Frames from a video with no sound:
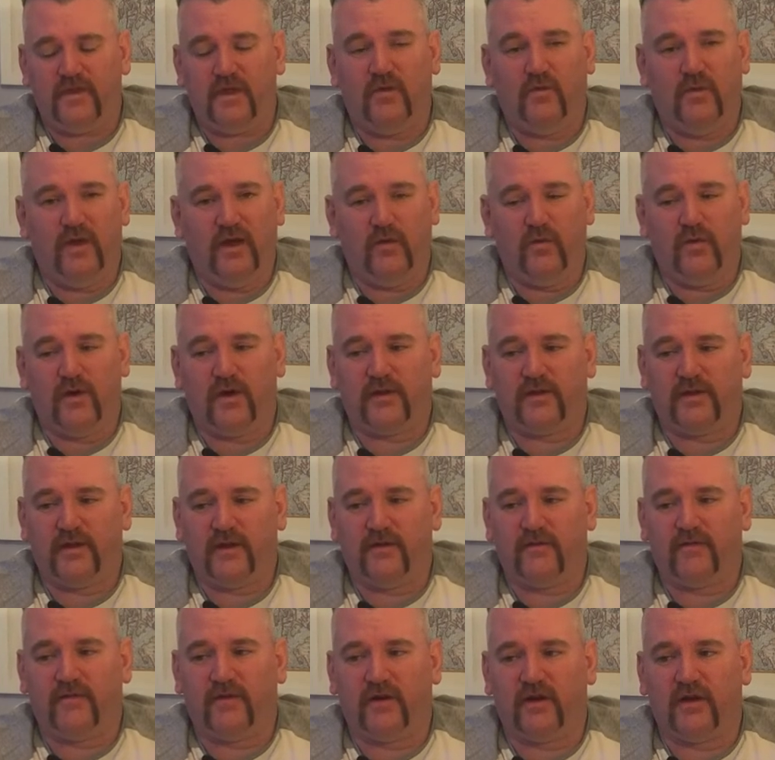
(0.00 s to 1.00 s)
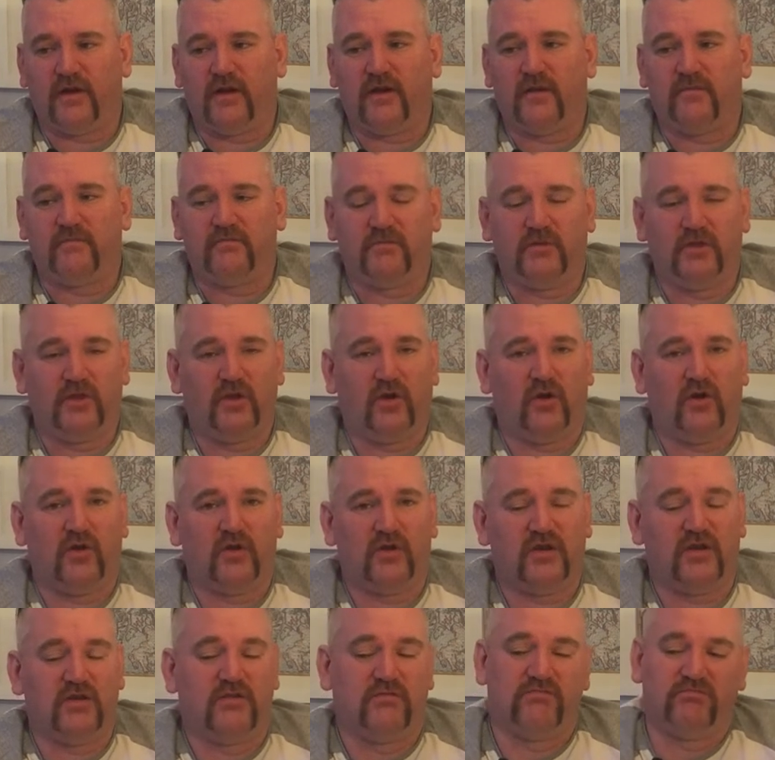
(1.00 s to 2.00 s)
well worth it for a
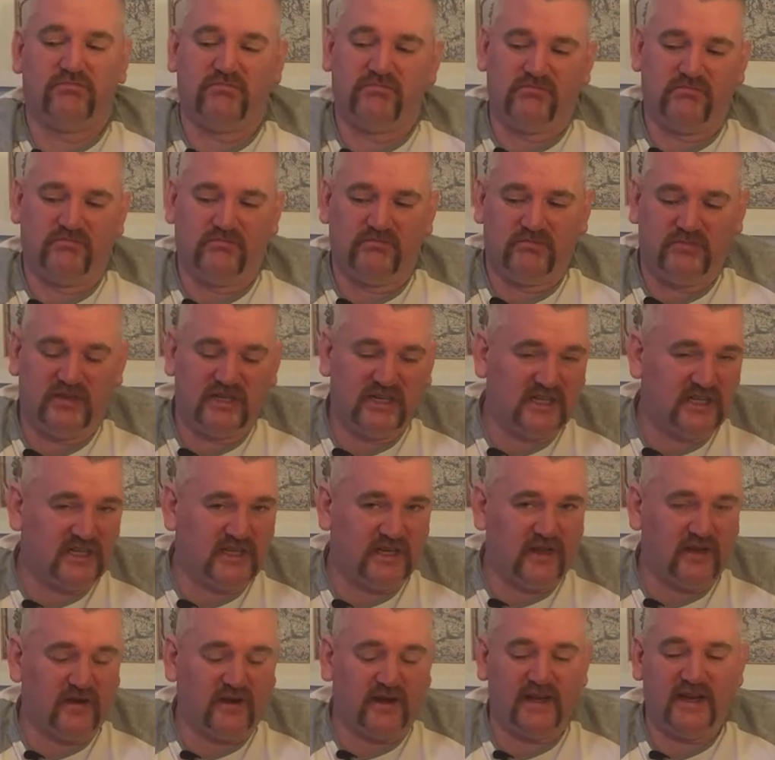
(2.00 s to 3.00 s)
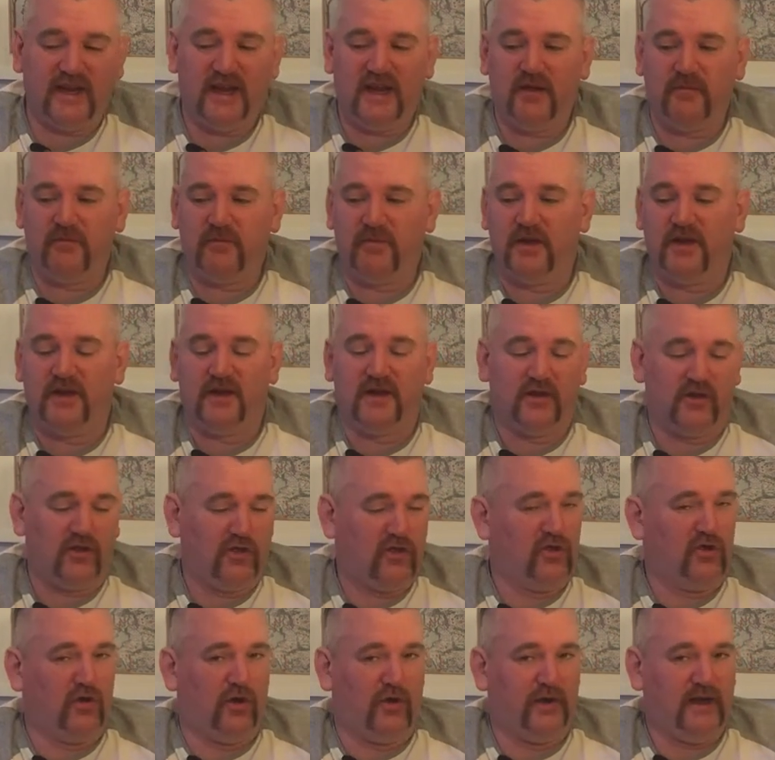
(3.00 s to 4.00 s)
non-distillery name,
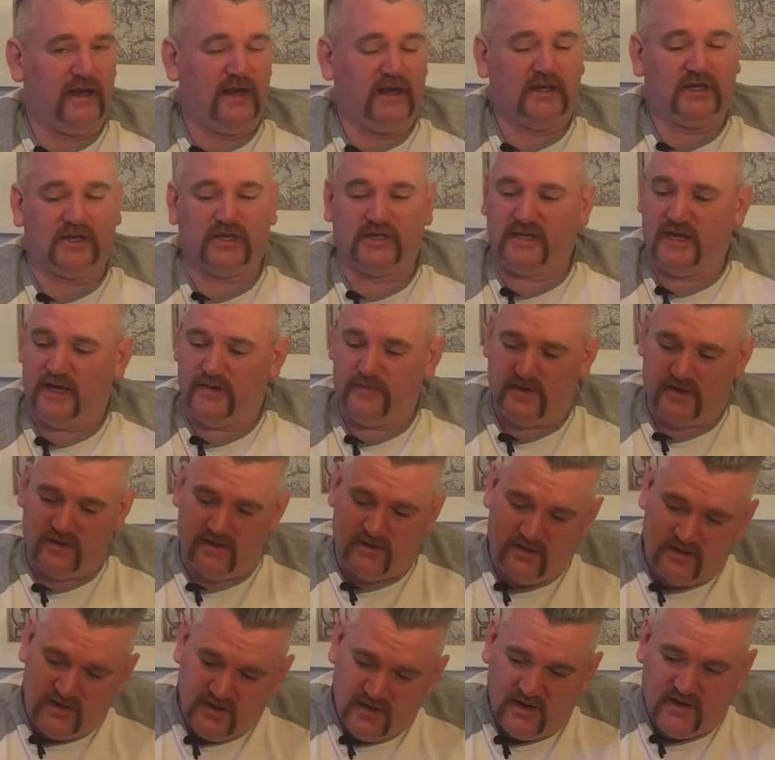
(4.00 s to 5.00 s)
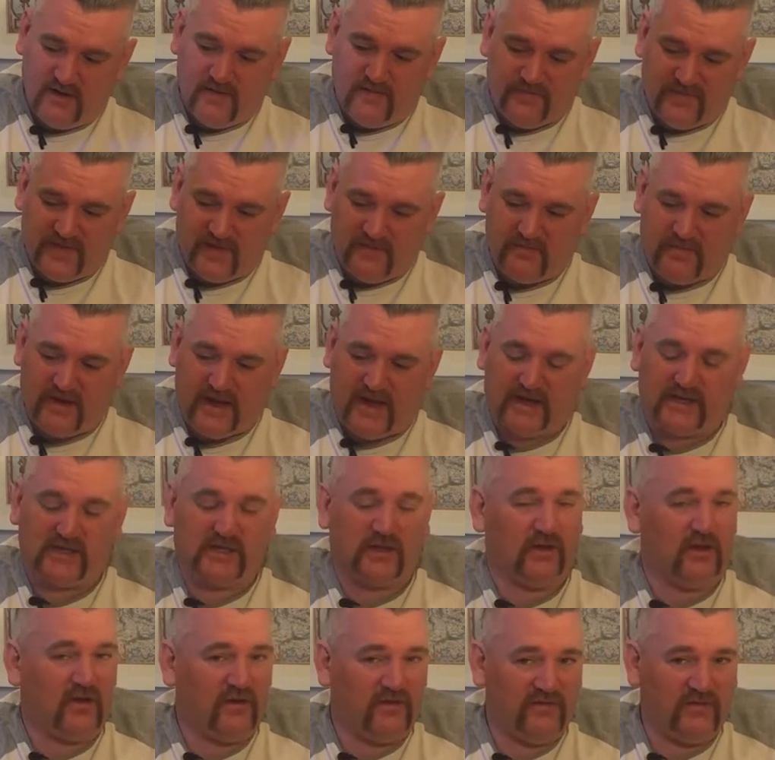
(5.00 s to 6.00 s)
non-age statement that packs a
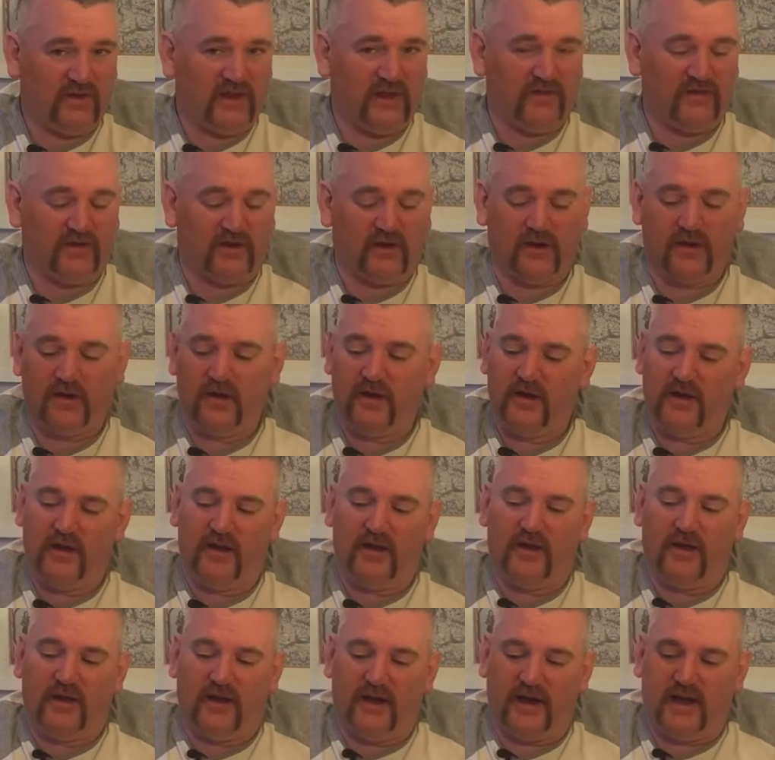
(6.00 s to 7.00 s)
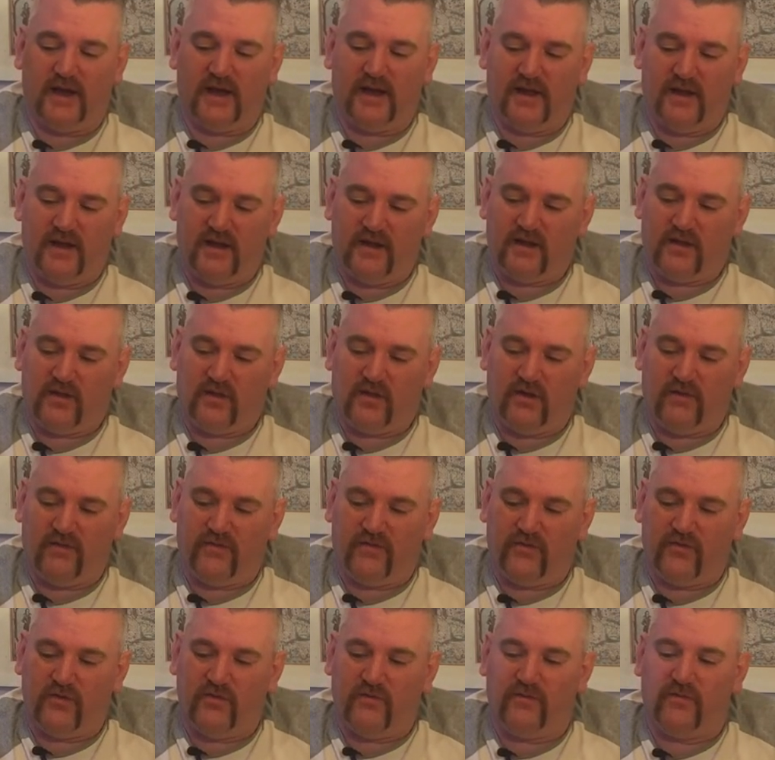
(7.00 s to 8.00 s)
lot of flavour and a lot of
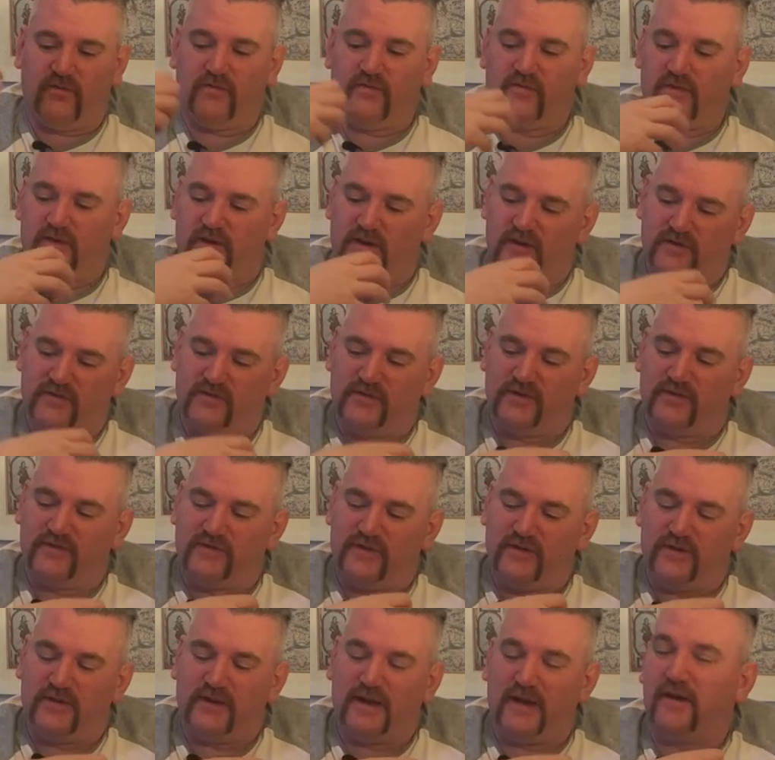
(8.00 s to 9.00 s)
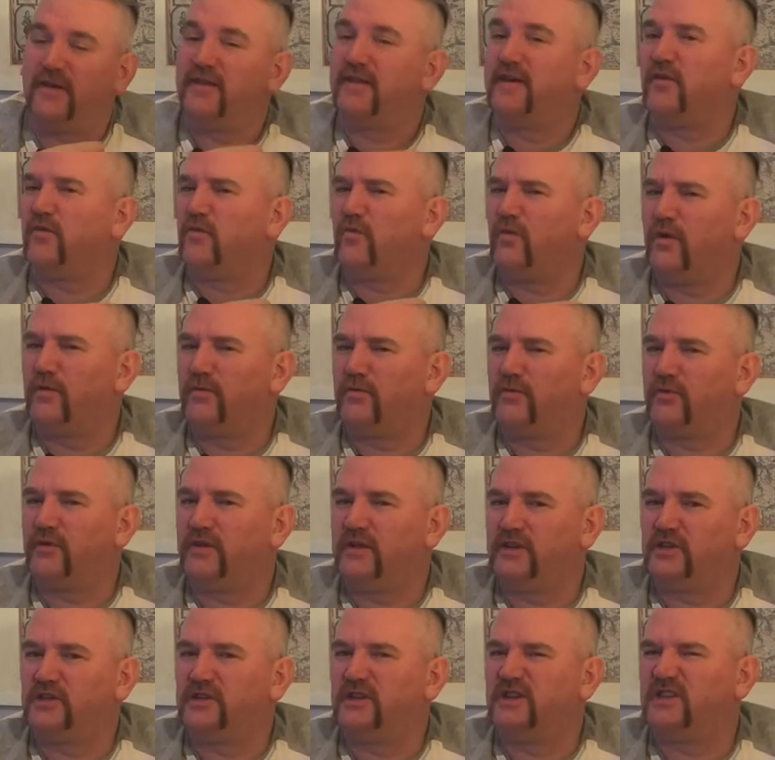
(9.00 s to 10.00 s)
oomph. I feel that warmth
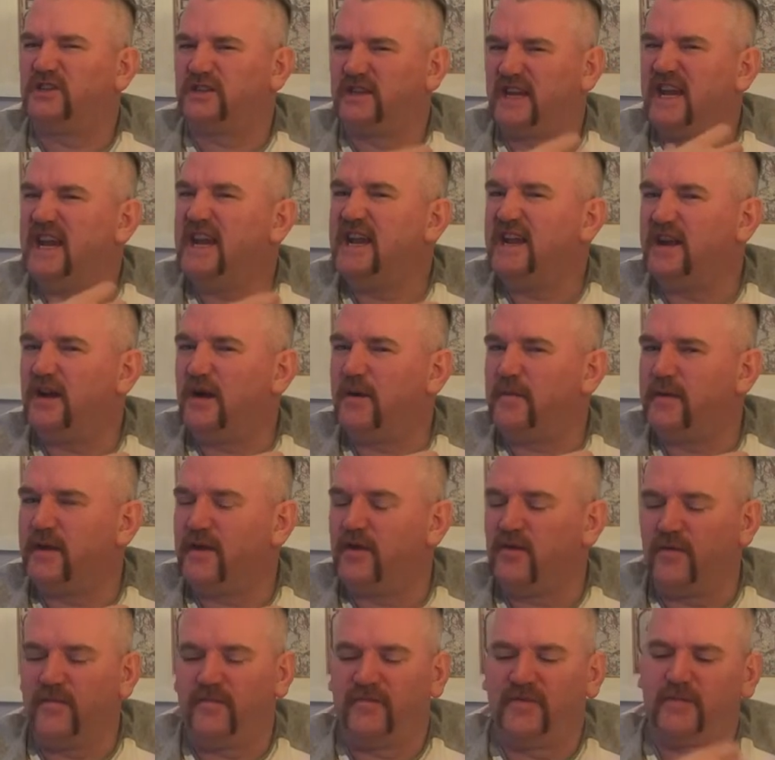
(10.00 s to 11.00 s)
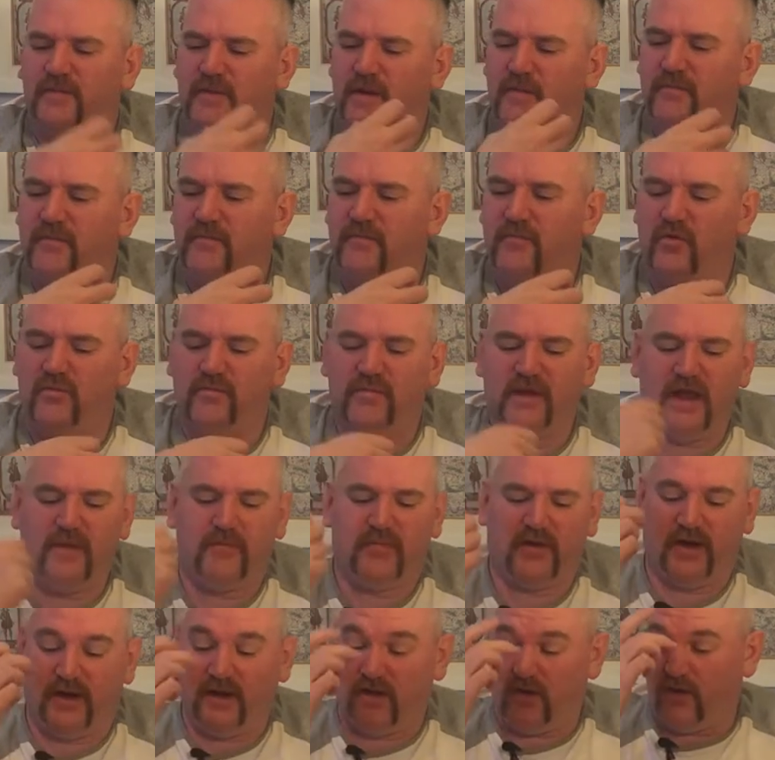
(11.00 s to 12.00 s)
really, it's heating up now, a bit more
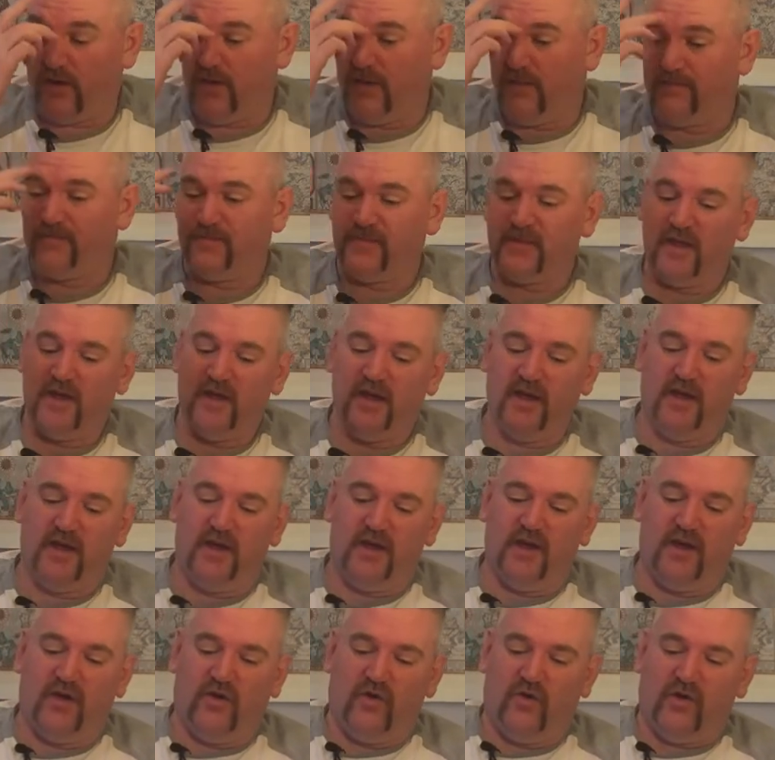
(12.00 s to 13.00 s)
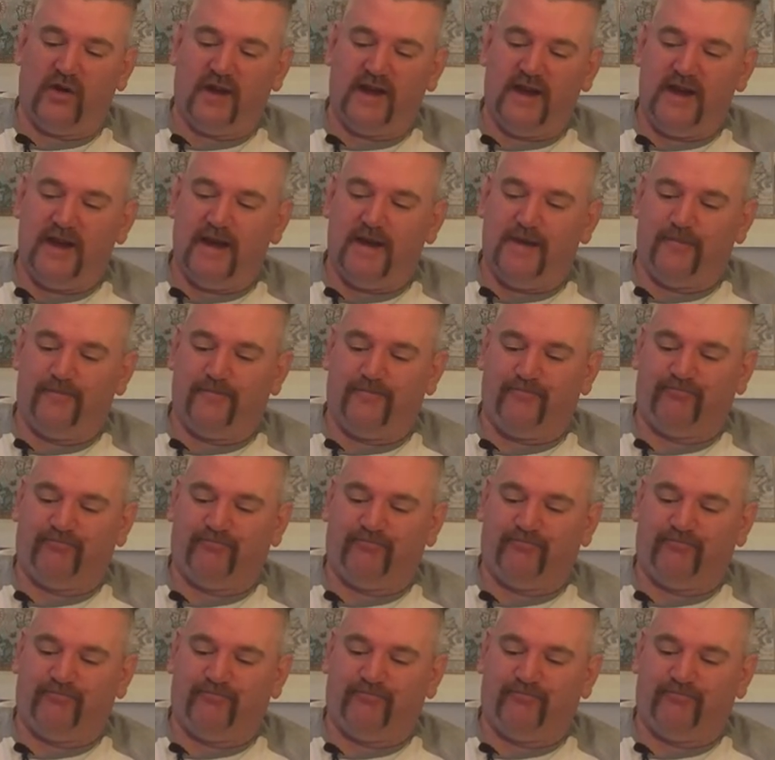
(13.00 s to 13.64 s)
peppery now. Okay.